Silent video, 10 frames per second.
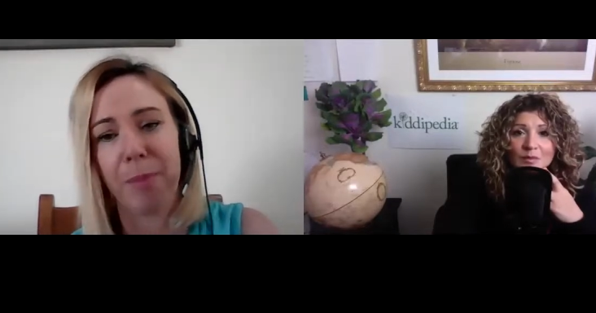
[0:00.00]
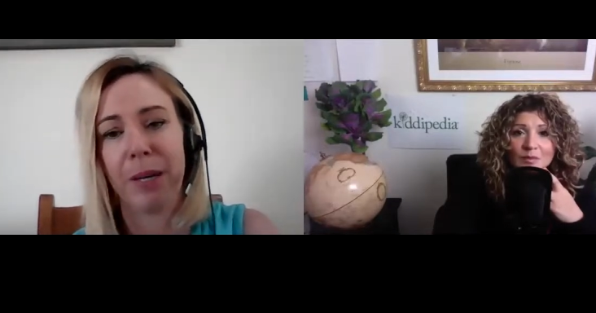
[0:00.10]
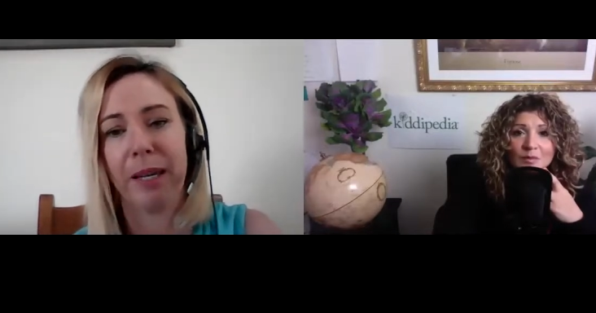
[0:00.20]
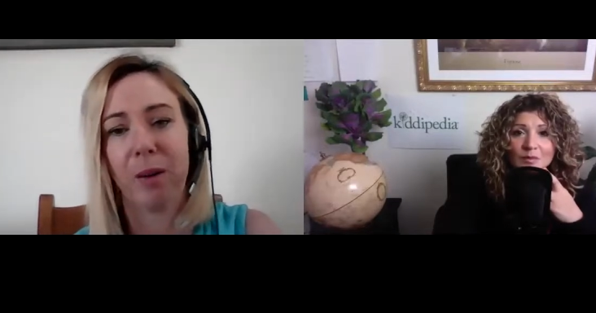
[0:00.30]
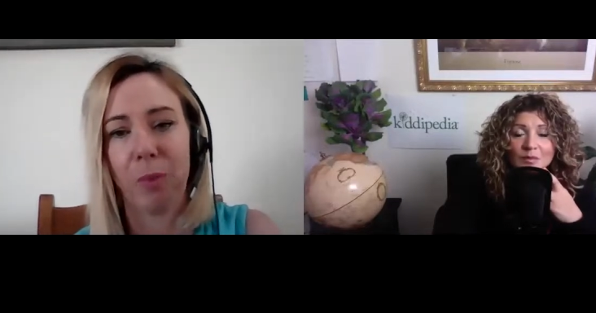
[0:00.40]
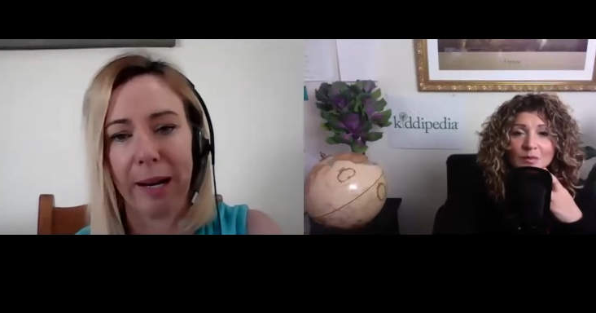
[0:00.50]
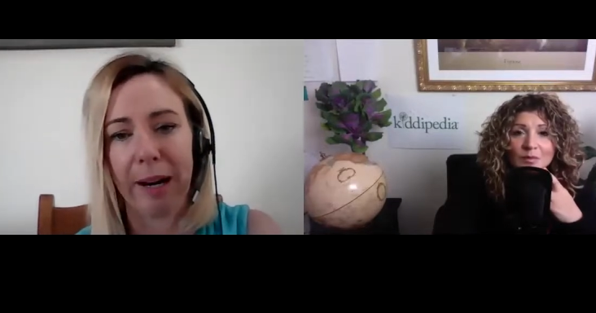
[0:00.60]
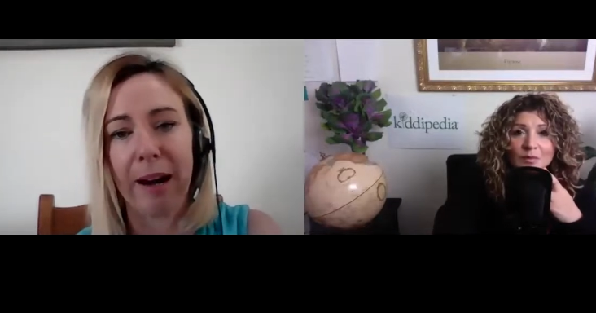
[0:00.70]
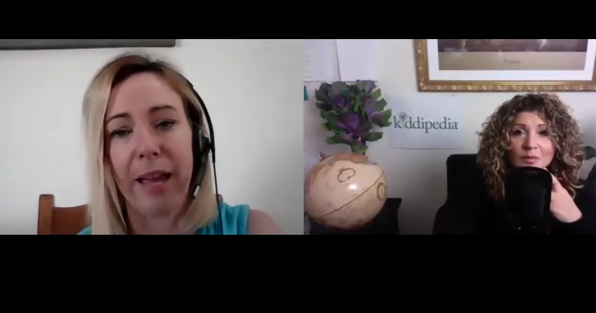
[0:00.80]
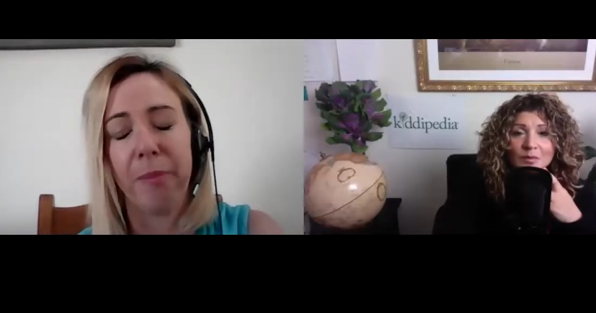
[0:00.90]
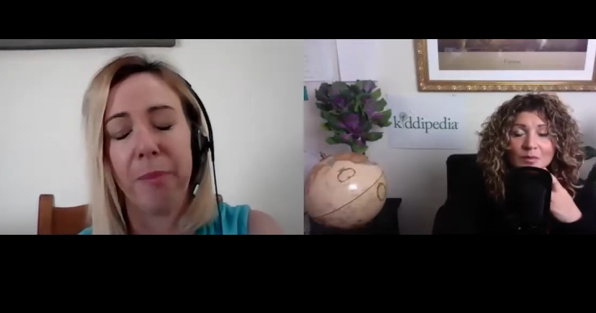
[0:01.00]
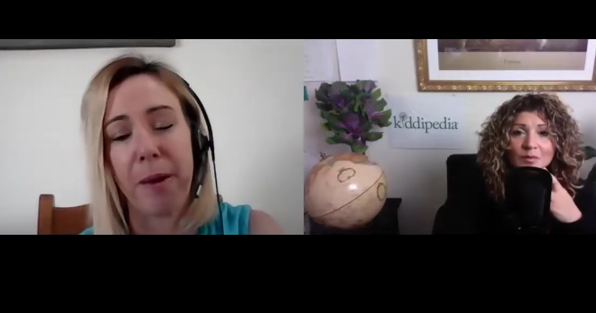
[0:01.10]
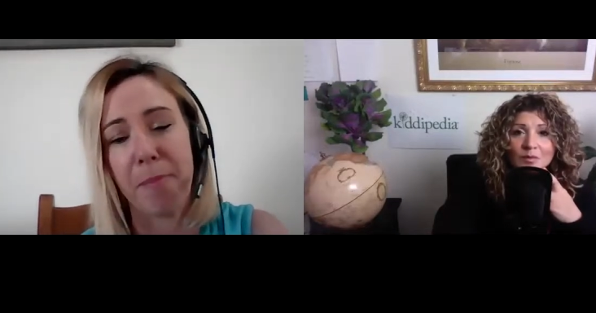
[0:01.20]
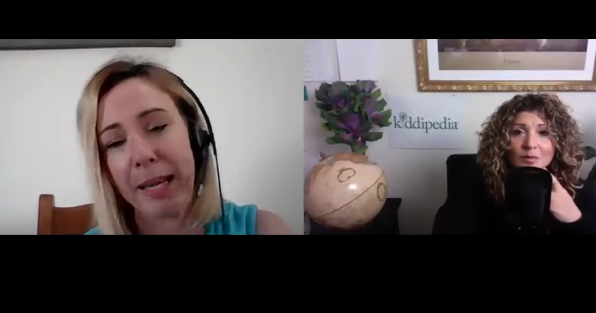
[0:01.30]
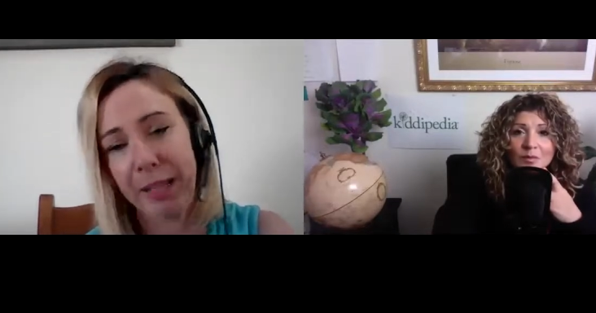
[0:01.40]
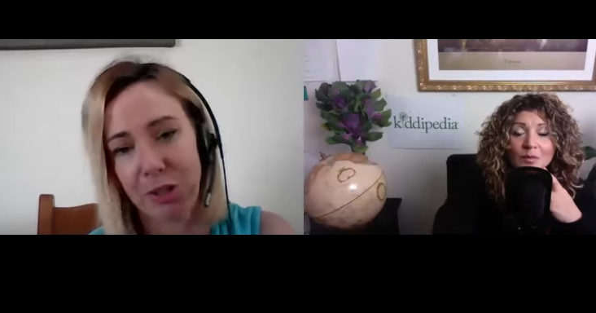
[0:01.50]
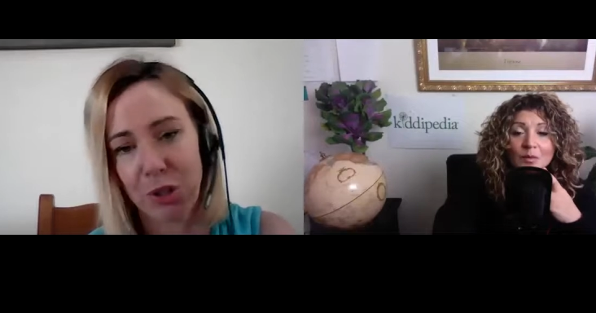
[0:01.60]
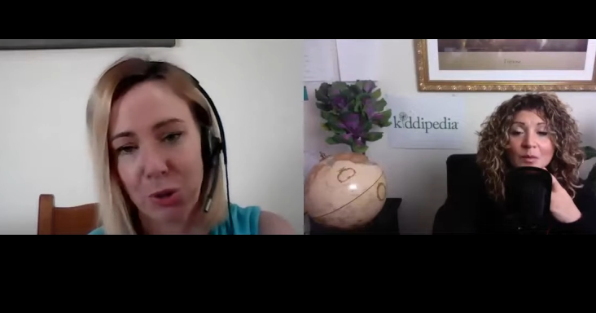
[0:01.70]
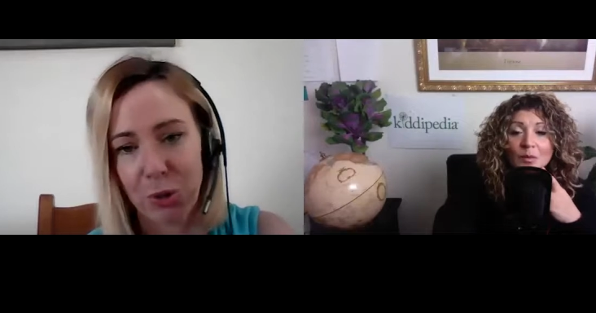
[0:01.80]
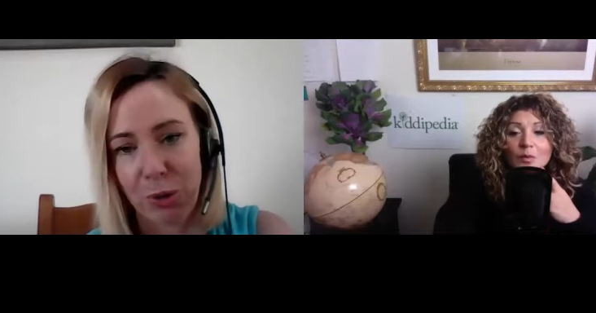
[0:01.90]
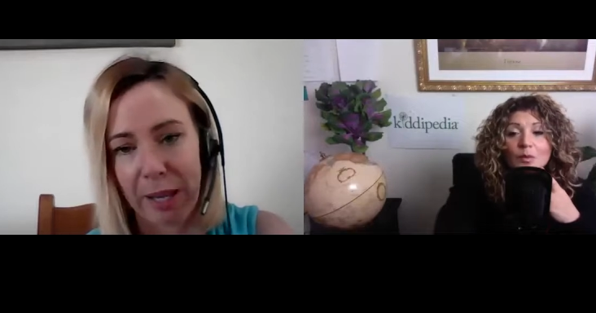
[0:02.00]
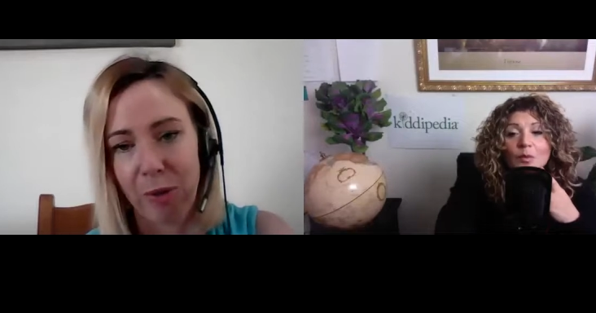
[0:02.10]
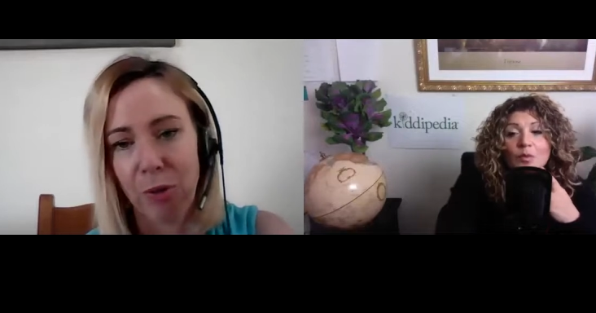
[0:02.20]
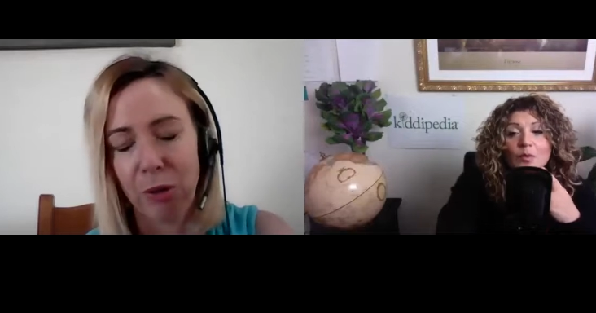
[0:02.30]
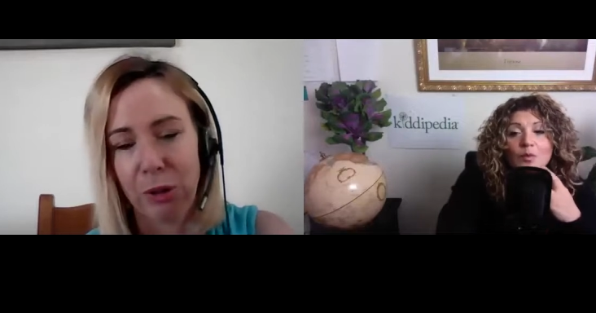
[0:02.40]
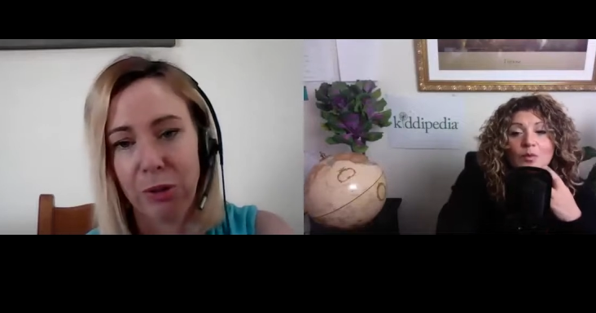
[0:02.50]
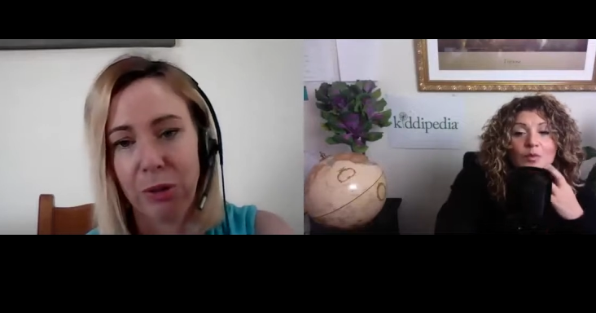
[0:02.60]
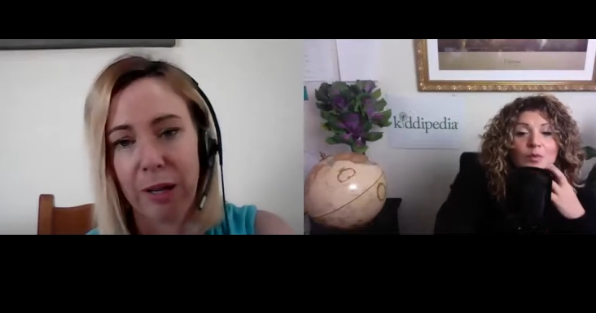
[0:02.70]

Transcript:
Speaker 1: being aware and and making sure that all your